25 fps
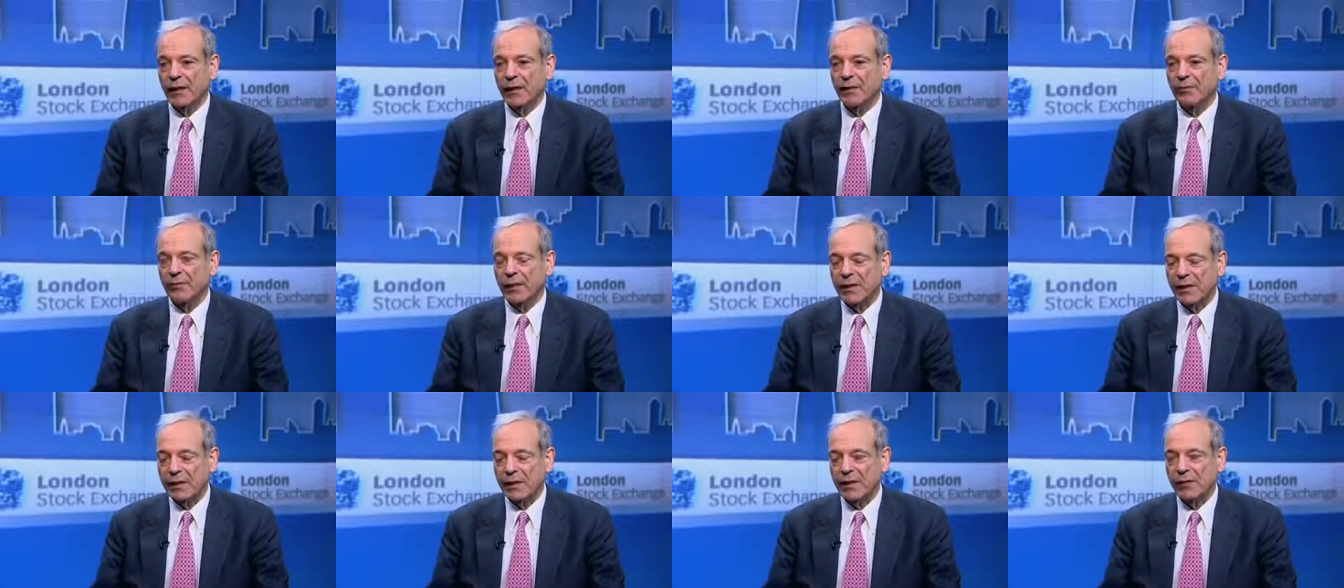
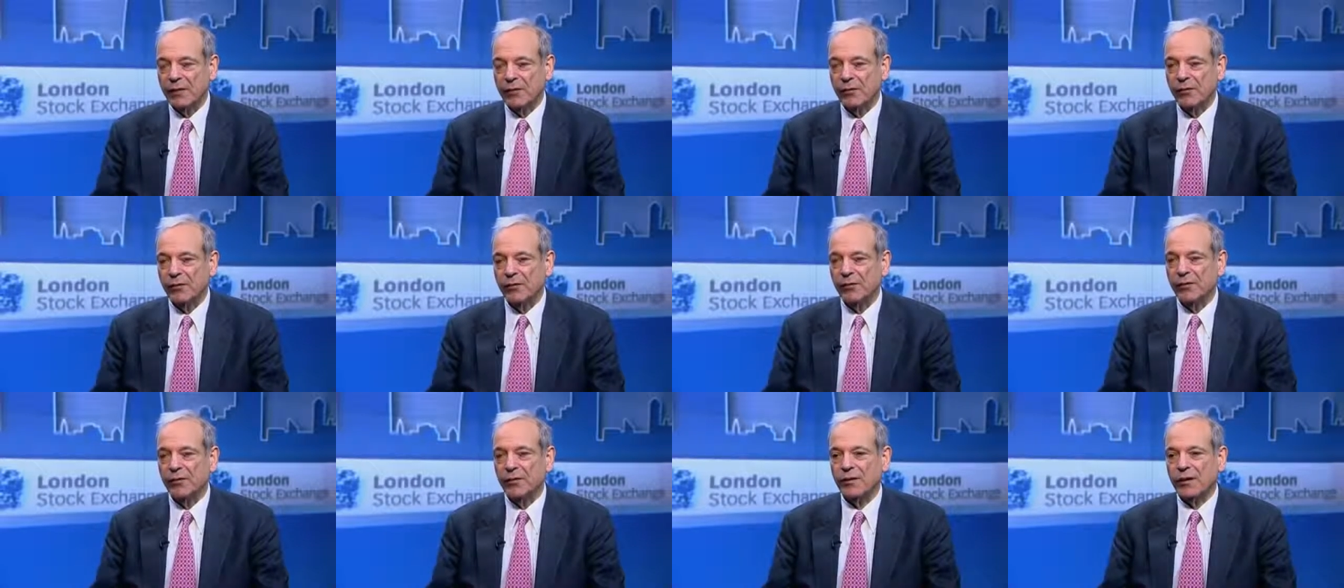Business
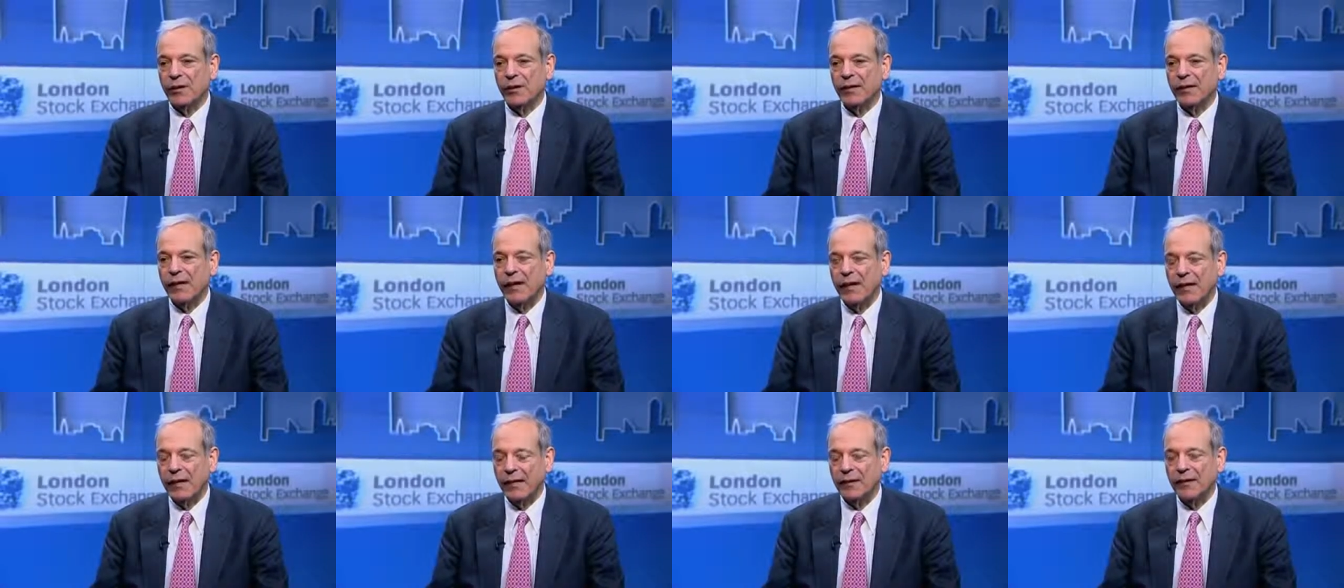schools are
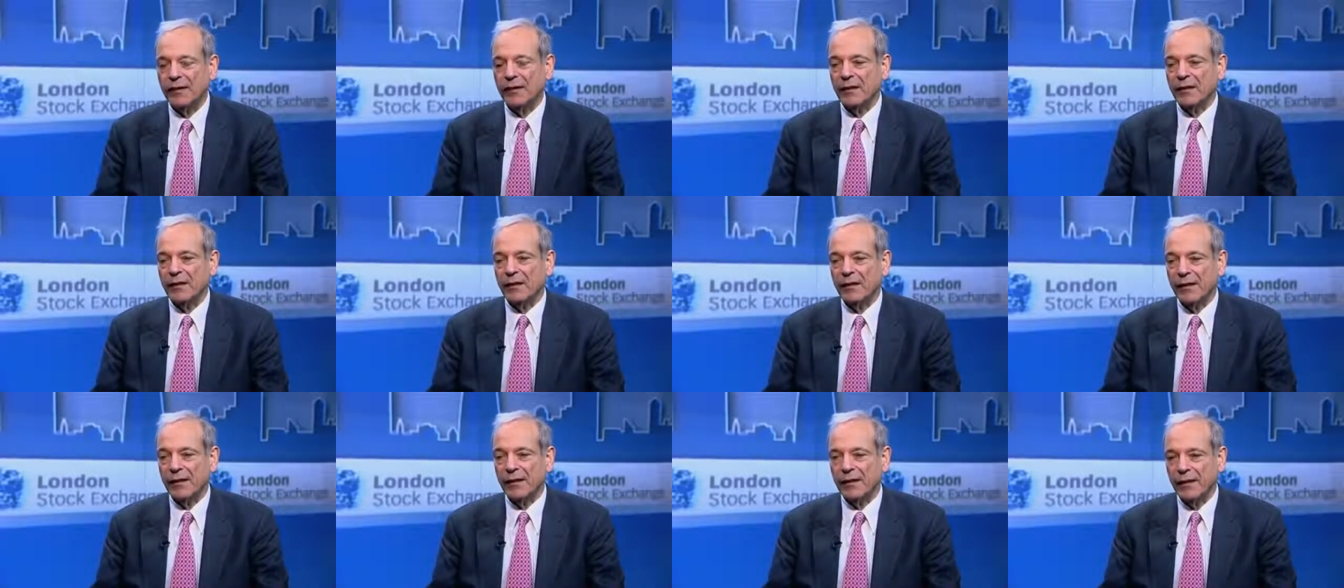
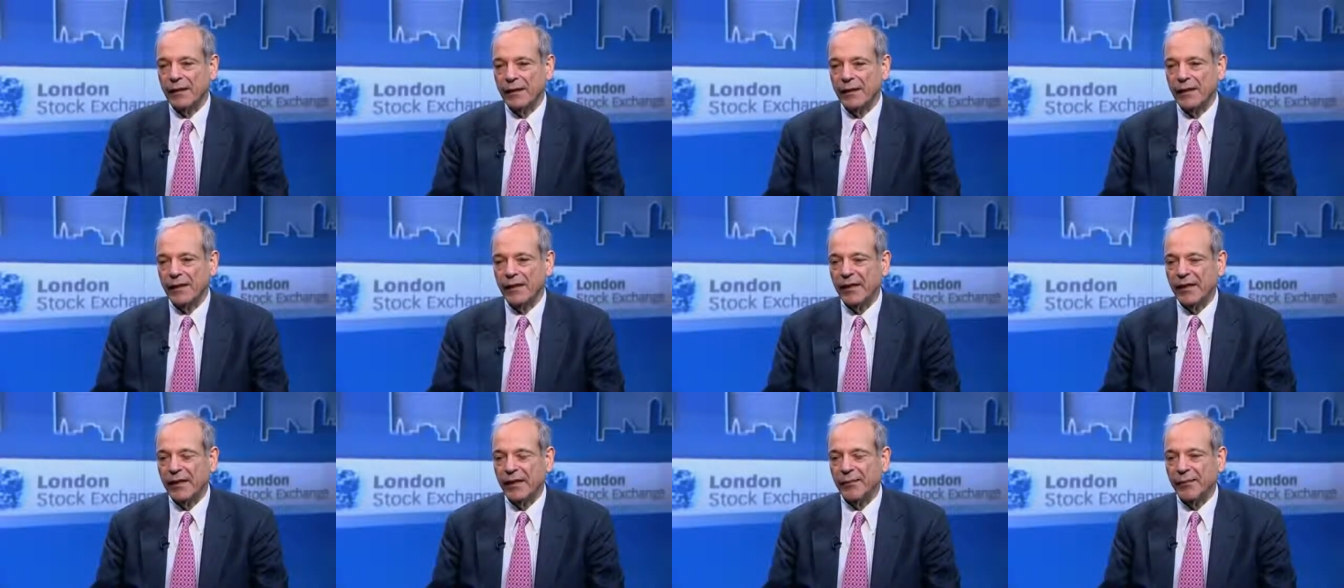constantly
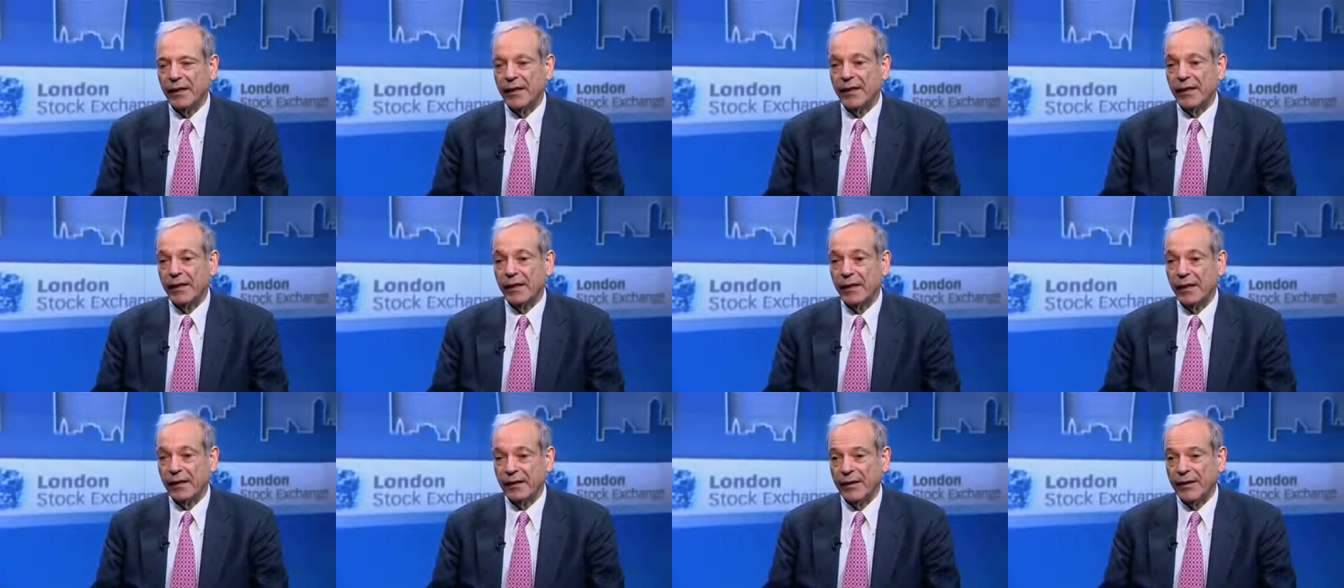thinking
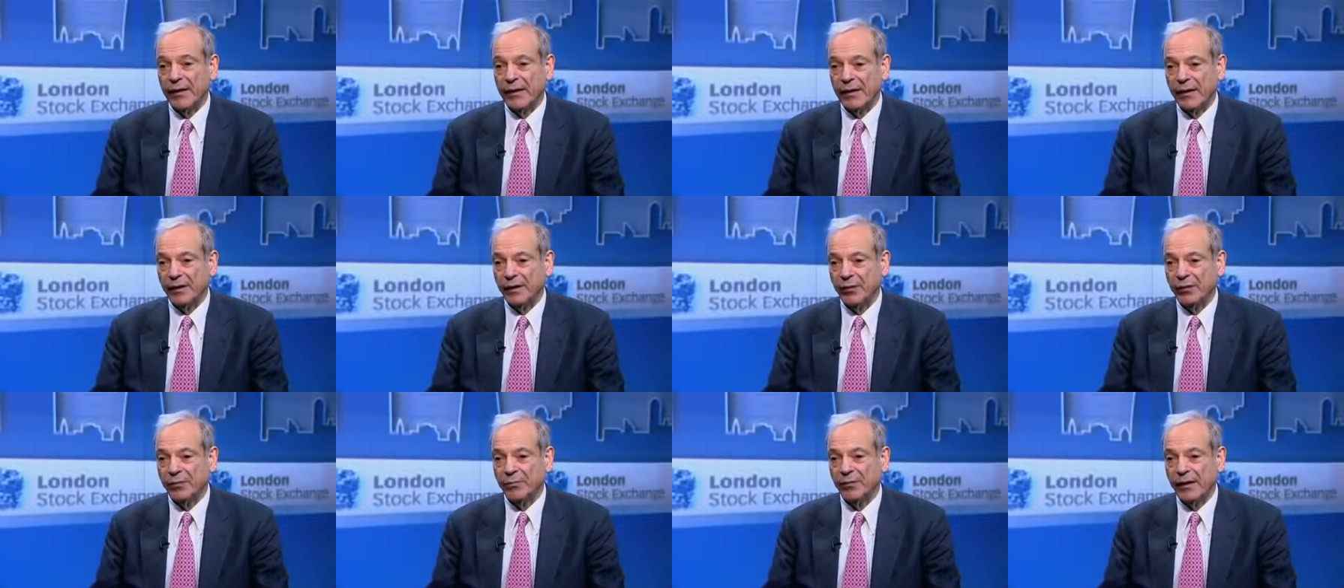about how they
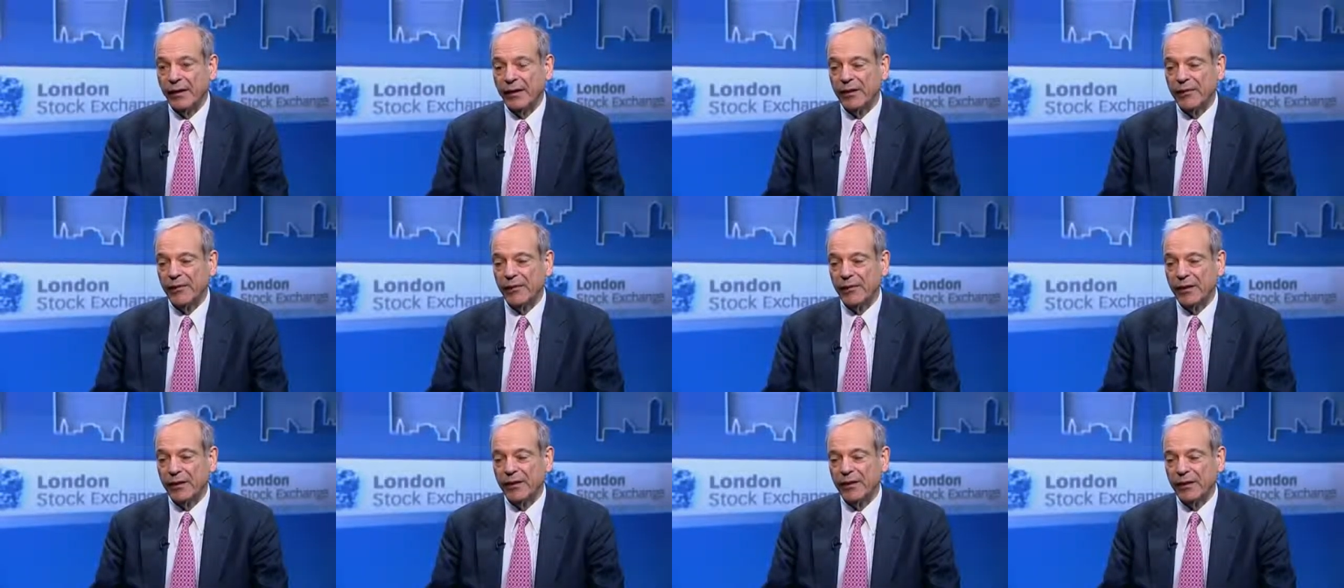can do a
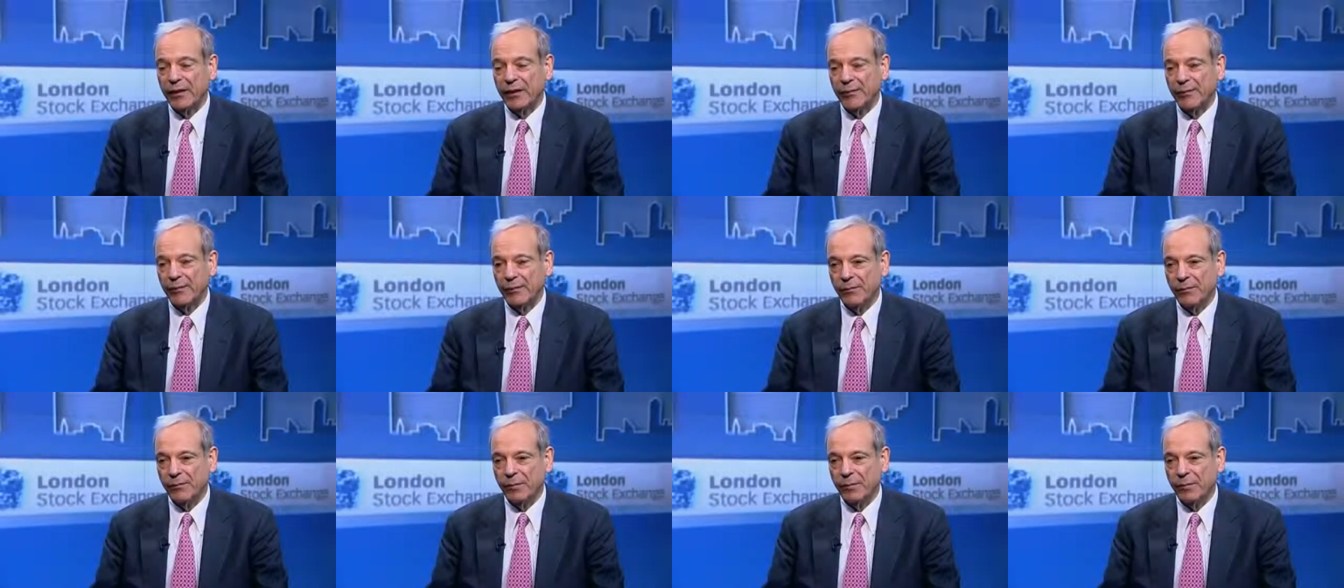better job,